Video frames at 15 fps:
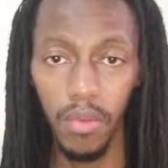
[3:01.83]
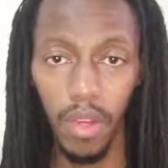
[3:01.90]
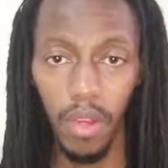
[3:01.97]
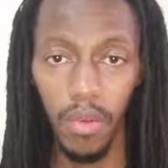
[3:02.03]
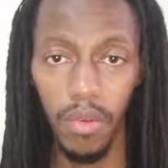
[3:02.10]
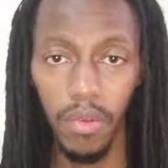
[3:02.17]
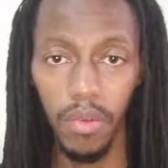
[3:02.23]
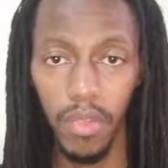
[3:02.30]
uh,
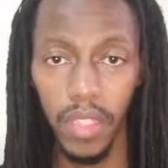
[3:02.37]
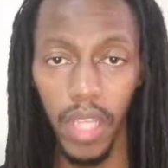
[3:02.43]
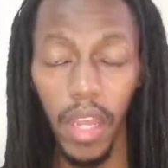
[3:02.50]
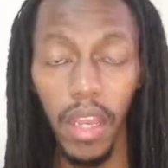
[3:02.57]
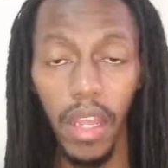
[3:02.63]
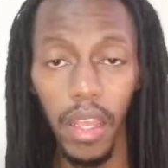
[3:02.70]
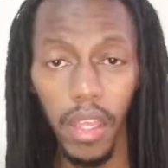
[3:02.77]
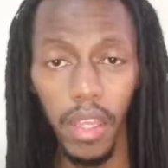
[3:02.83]

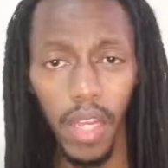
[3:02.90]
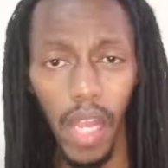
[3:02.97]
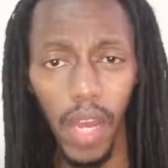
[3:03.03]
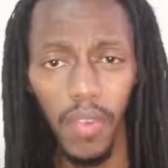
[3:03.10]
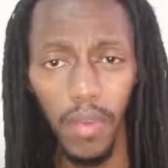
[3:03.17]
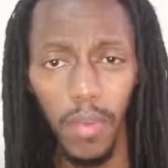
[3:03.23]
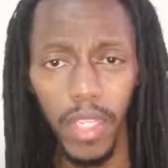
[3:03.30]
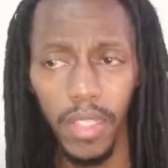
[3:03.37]
tenure in
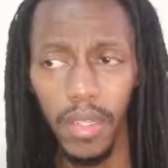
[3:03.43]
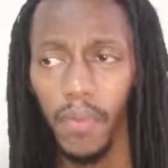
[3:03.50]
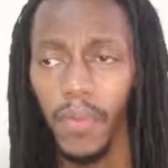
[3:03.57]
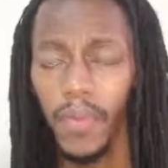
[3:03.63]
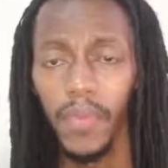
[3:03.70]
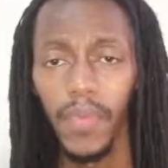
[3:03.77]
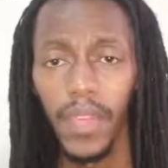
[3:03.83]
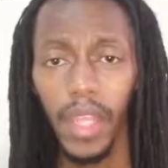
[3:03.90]
government
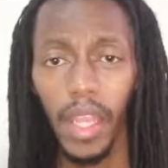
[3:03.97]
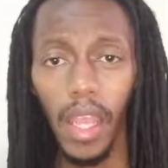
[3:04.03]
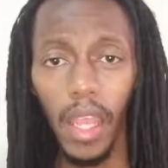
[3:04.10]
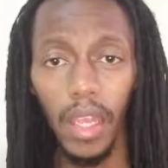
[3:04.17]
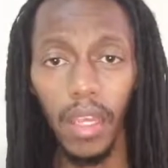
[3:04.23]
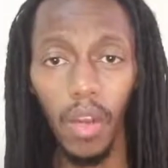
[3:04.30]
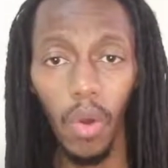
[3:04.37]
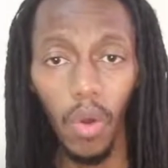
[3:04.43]

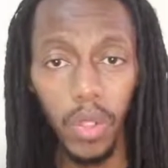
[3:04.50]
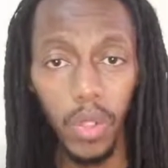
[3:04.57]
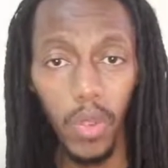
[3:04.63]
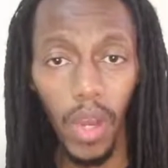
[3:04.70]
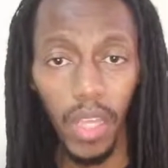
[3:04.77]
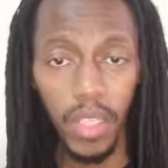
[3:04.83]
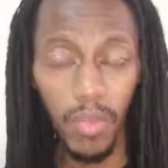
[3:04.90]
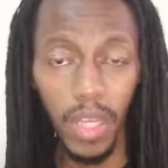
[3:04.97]
and also
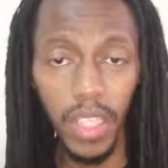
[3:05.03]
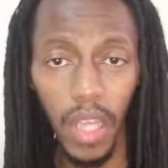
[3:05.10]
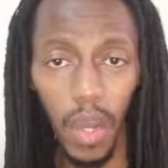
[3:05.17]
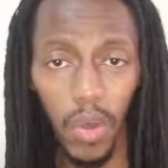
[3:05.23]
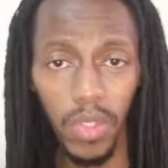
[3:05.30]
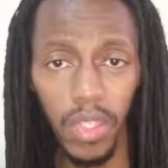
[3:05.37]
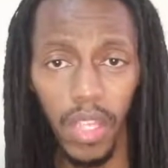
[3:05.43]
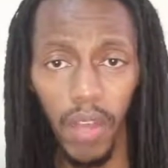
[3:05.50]
as
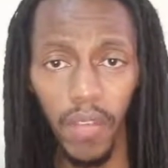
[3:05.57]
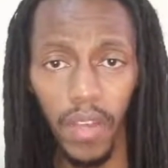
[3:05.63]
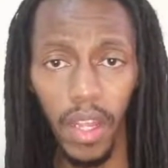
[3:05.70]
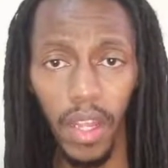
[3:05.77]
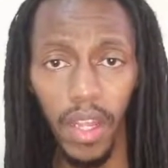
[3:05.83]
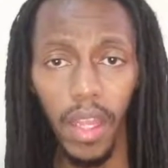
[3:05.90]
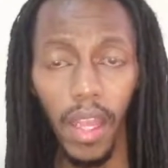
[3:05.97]
Machakos governor.